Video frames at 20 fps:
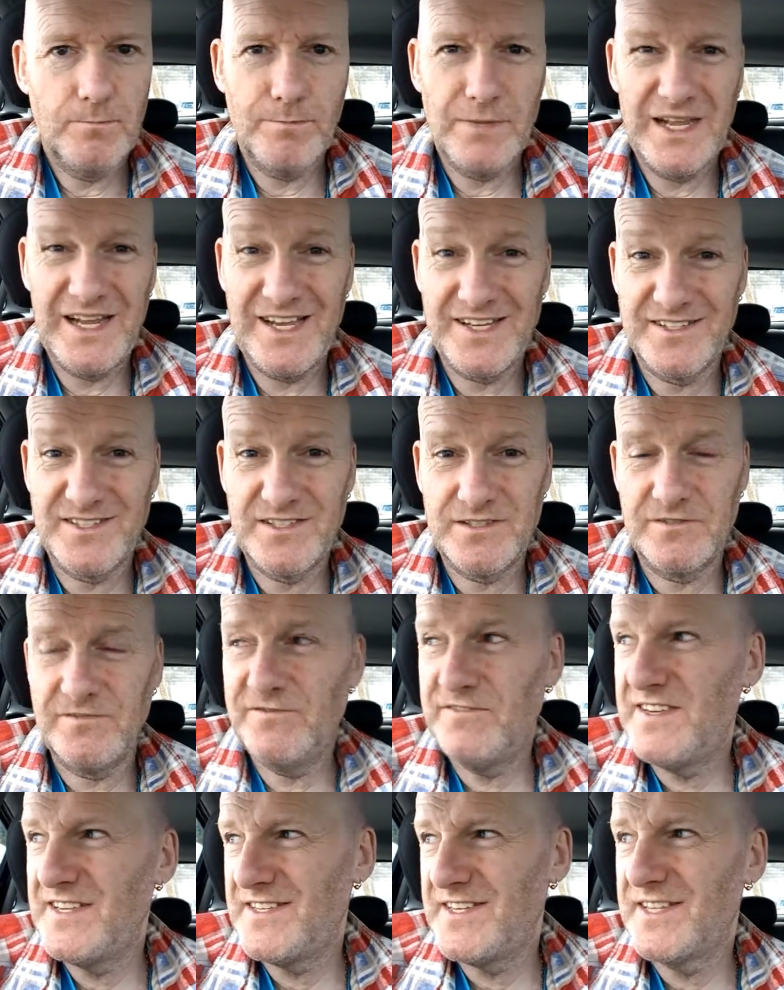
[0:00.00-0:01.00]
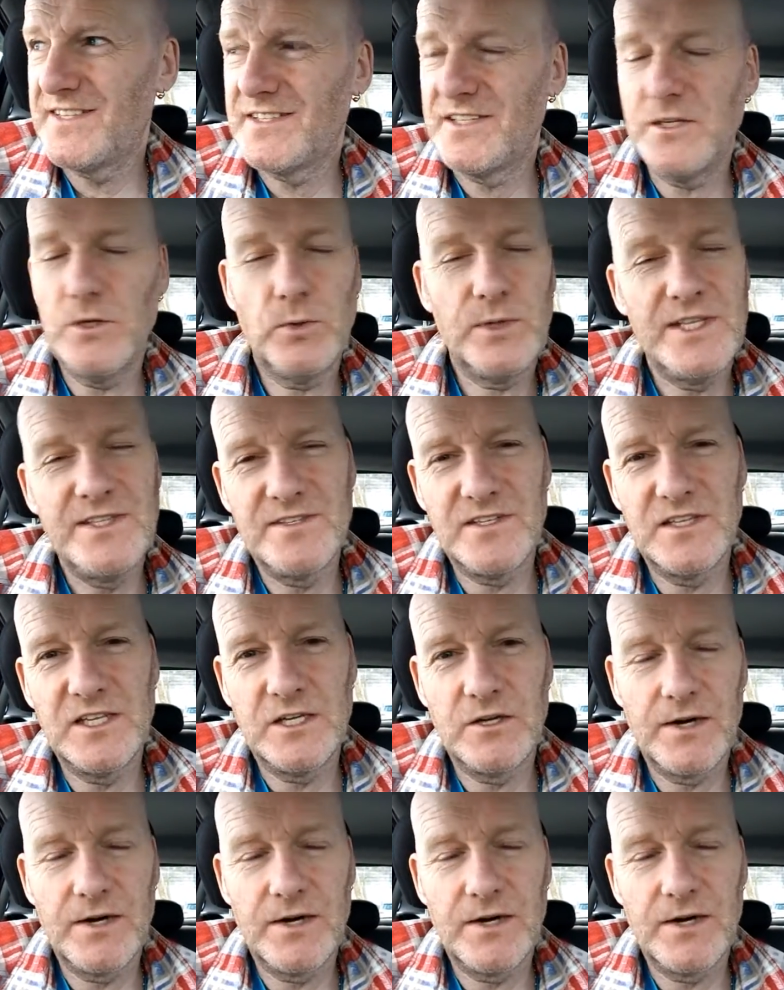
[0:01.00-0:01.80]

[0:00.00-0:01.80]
my last visit you know into the